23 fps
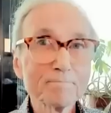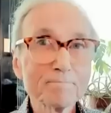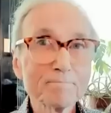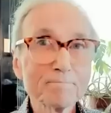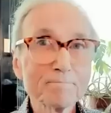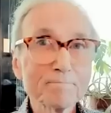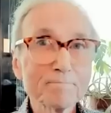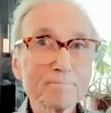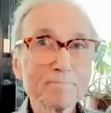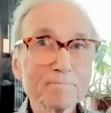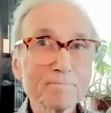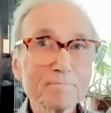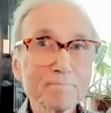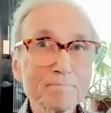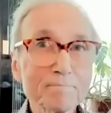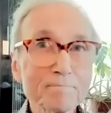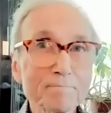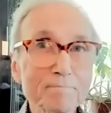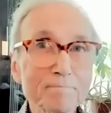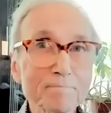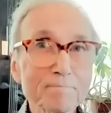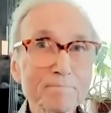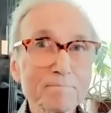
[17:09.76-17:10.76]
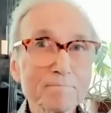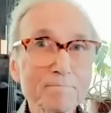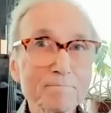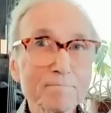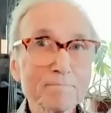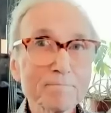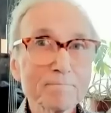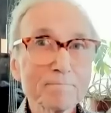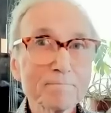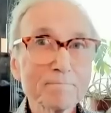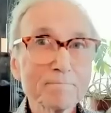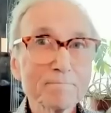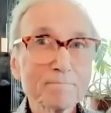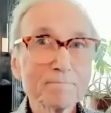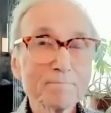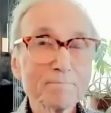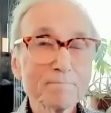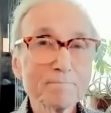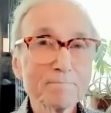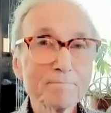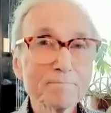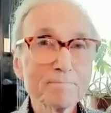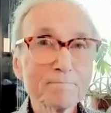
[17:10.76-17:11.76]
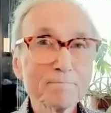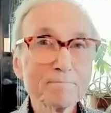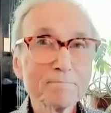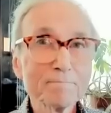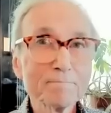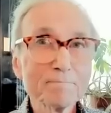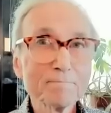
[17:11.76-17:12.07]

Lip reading: (not speaking)